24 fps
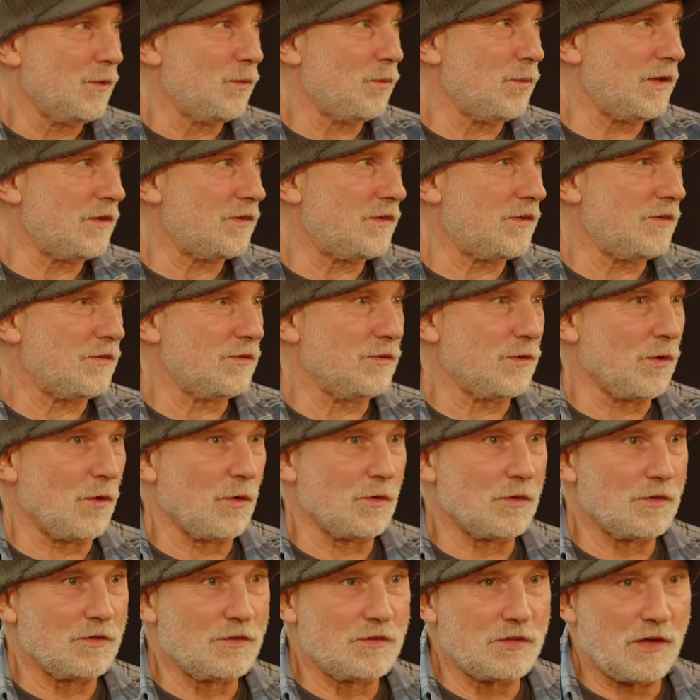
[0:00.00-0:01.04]
which is
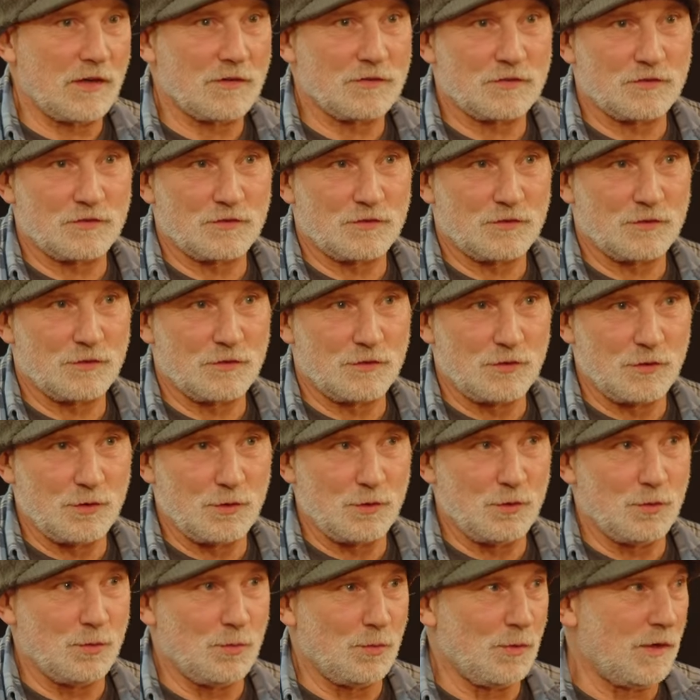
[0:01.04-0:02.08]
not just to
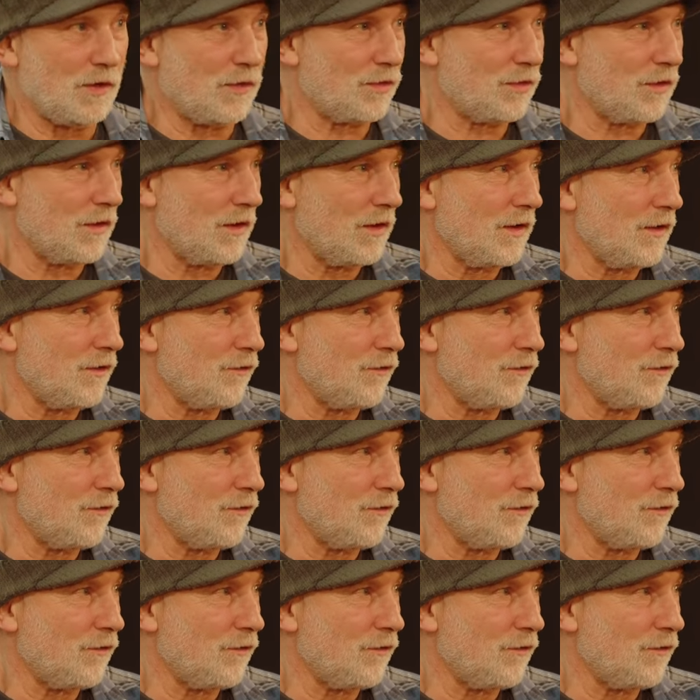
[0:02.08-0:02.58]
do with